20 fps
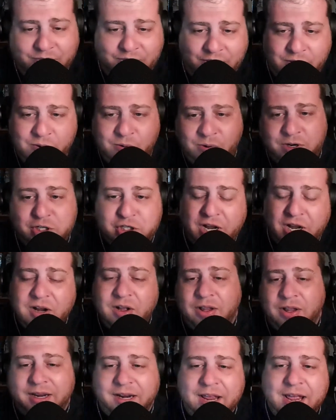or
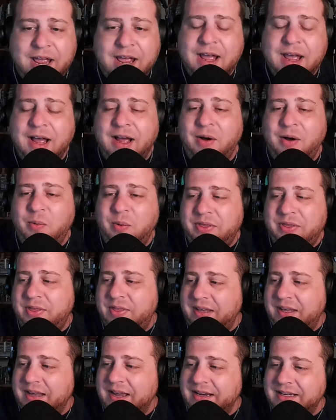juggling with
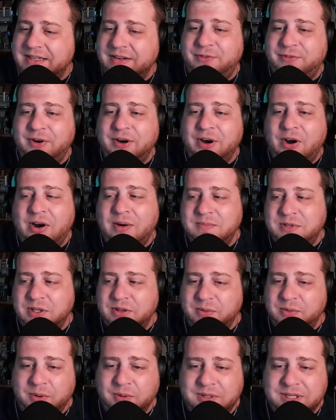the different arms of the
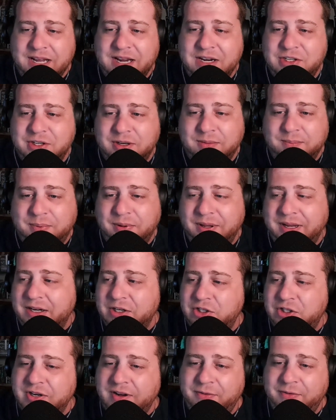rotation and playing
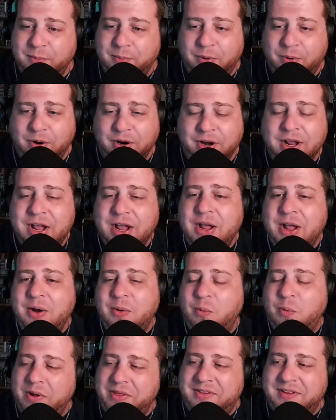shuffleboard
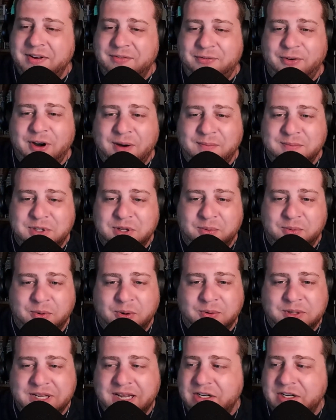with different arms of the
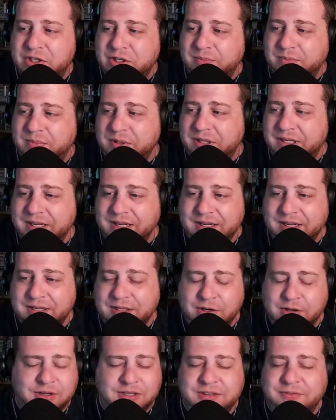rotation
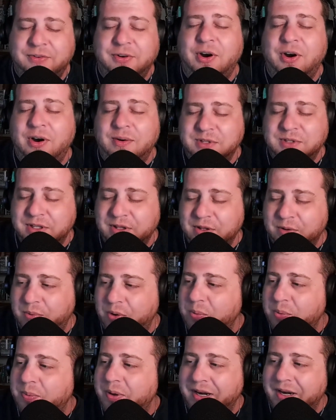different arms in the
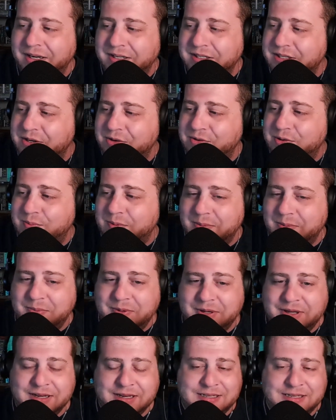bullpen,
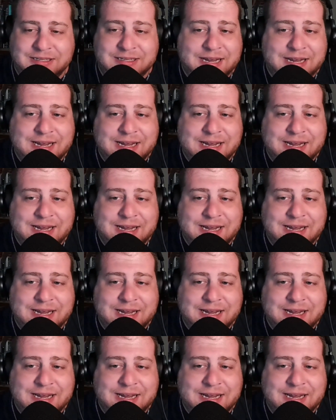because